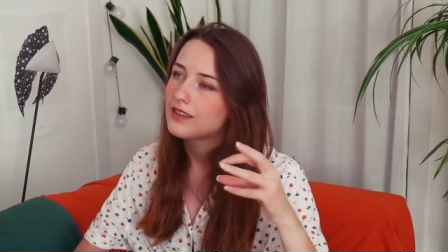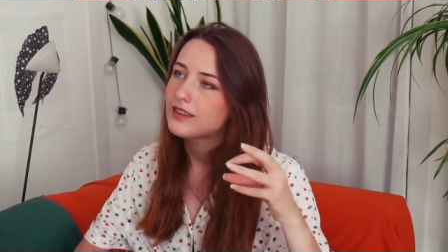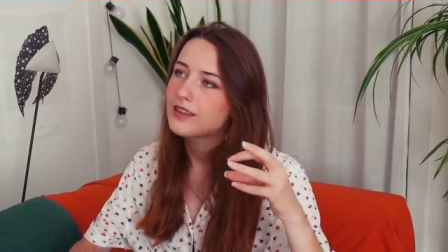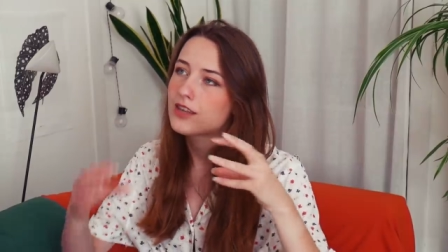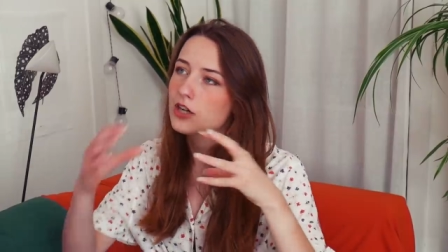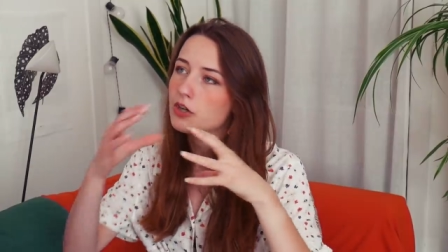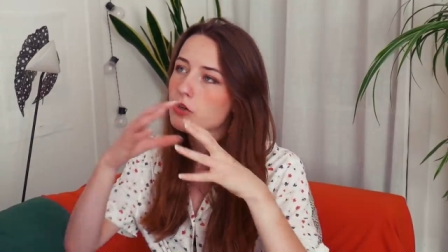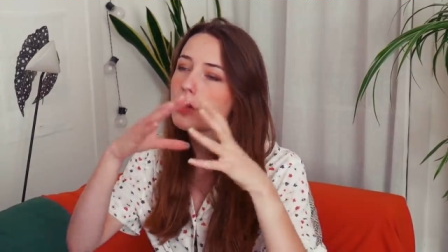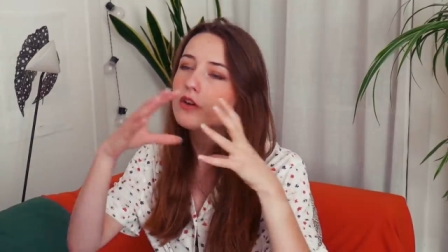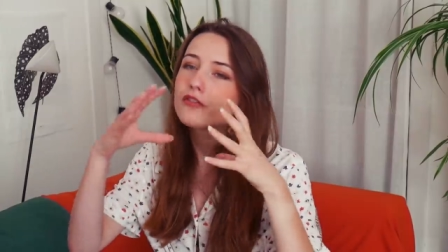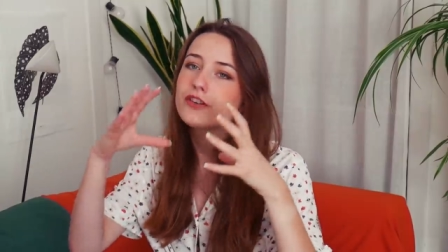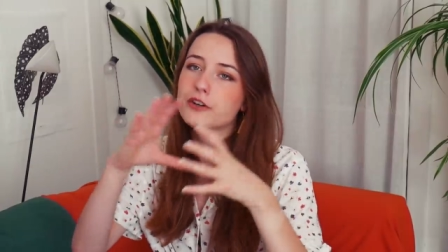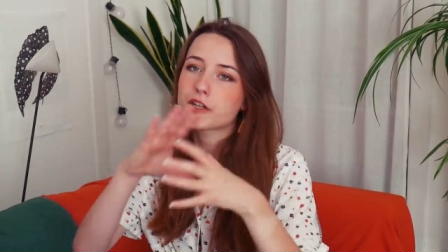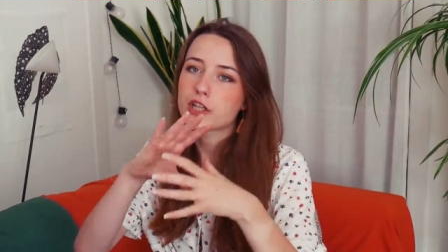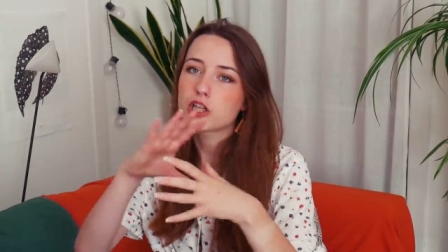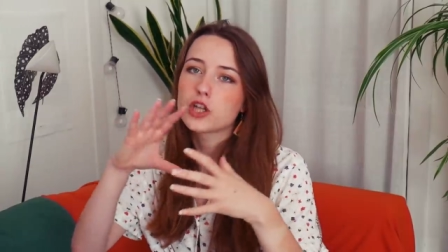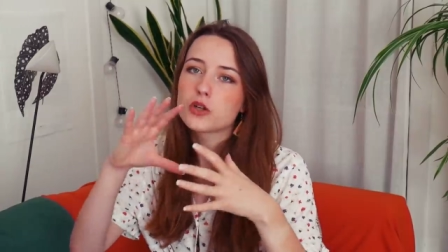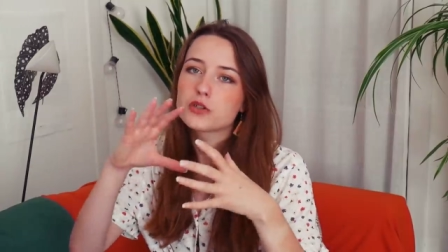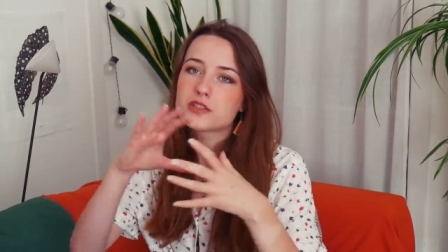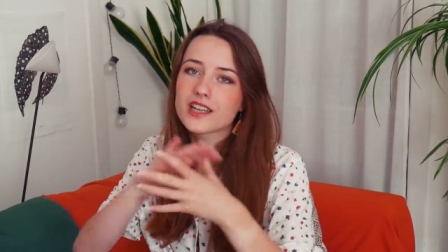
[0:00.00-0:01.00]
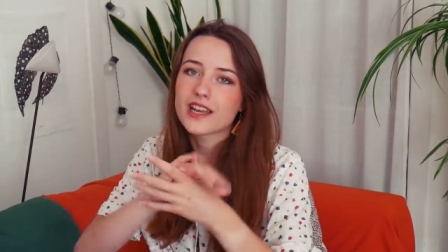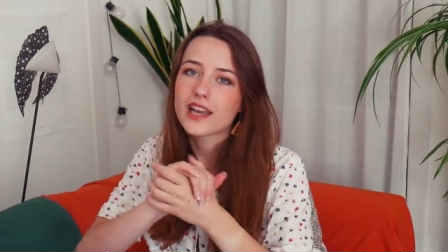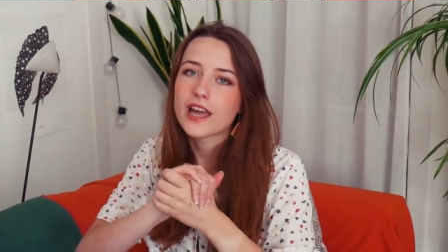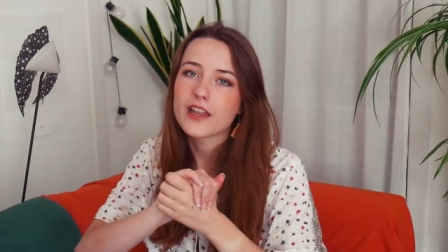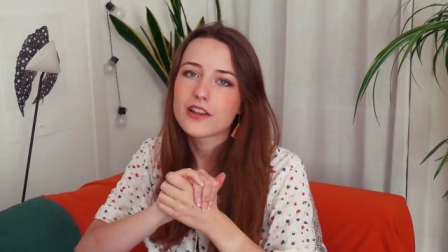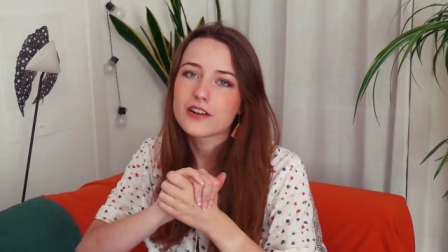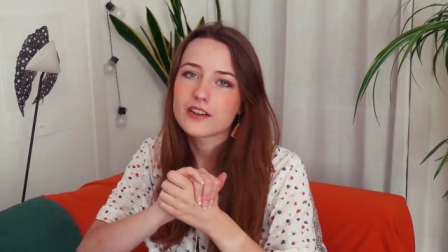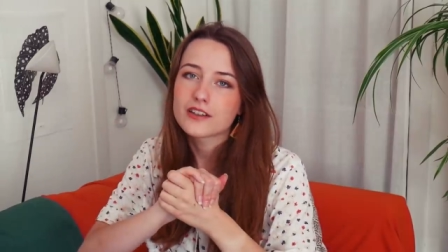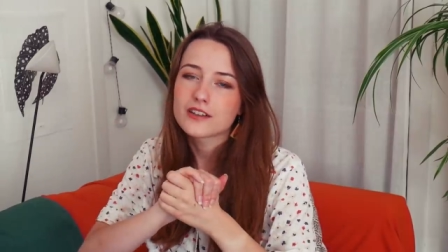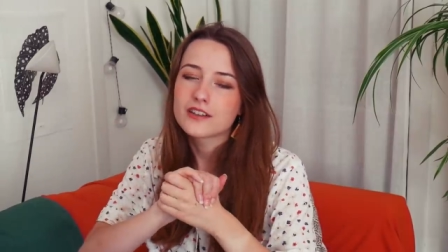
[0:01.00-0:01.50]
They're all very close
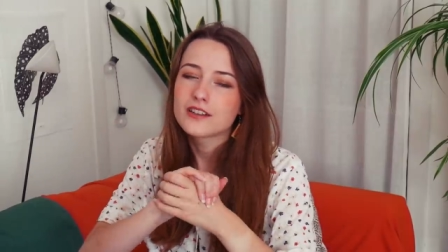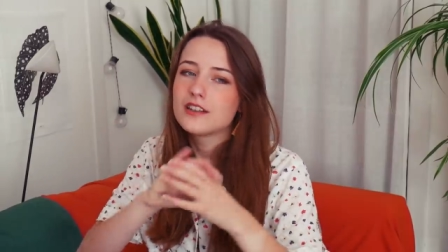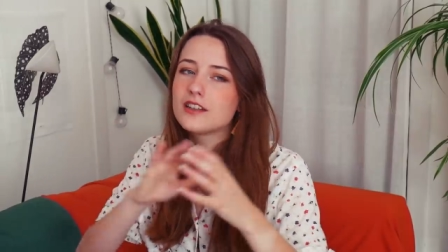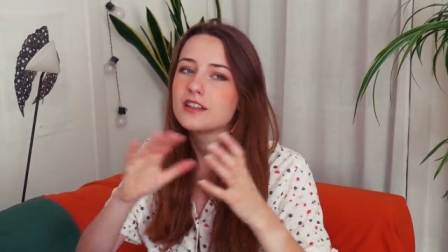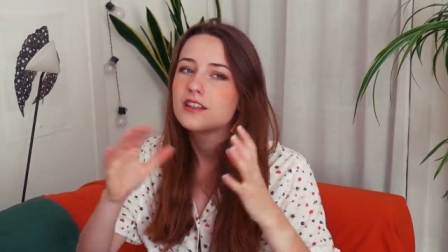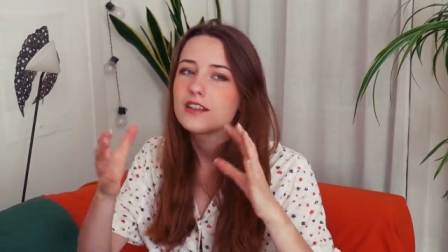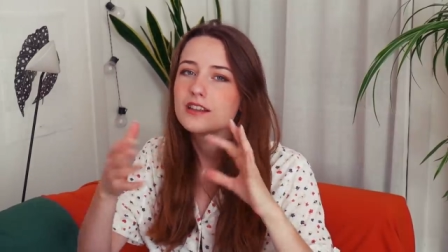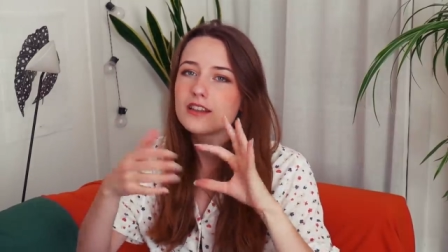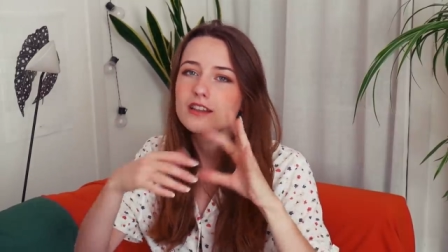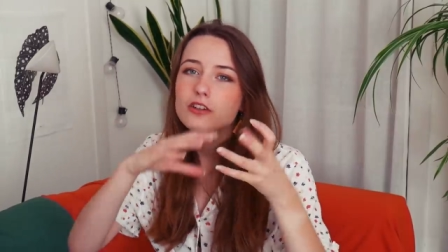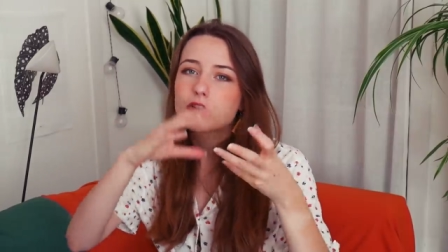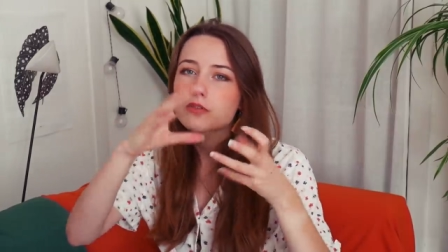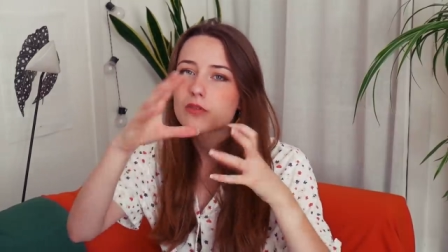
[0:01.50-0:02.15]
together the